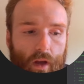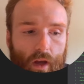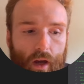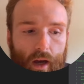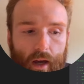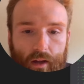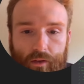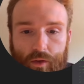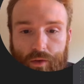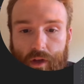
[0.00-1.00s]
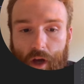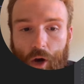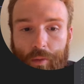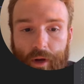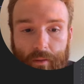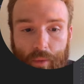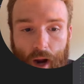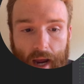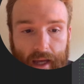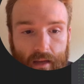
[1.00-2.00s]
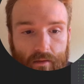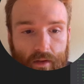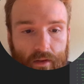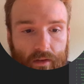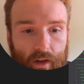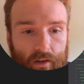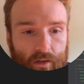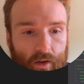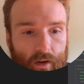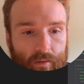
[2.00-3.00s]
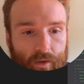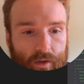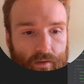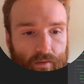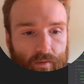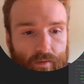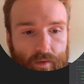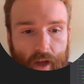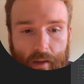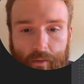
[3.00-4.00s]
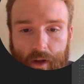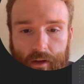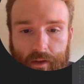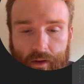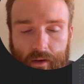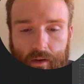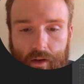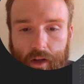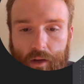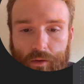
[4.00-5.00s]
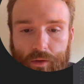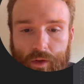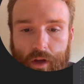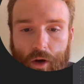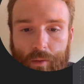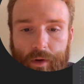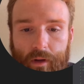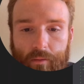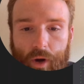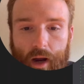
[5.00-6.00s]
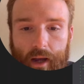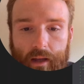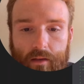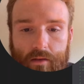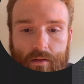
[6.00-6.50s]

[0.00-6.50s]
to the opening bracket. In this case, sorry, just tab down there. Not equal to the opening bracket.